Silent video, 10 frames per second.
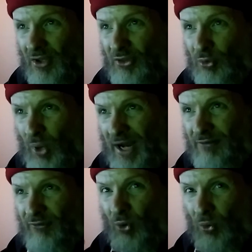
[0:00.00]

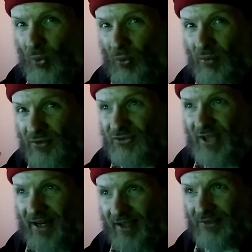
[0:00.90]
rightful
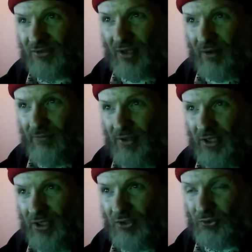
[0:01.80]
second of
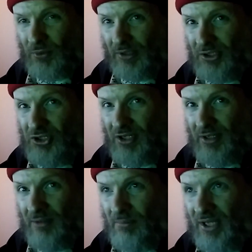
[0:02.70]
the
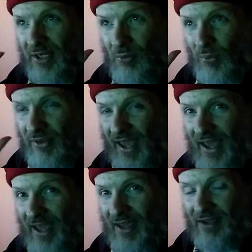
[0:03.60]
trilogy, beginning with
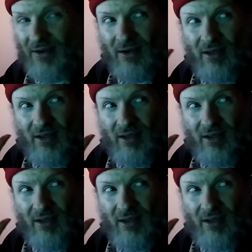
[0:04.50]
A,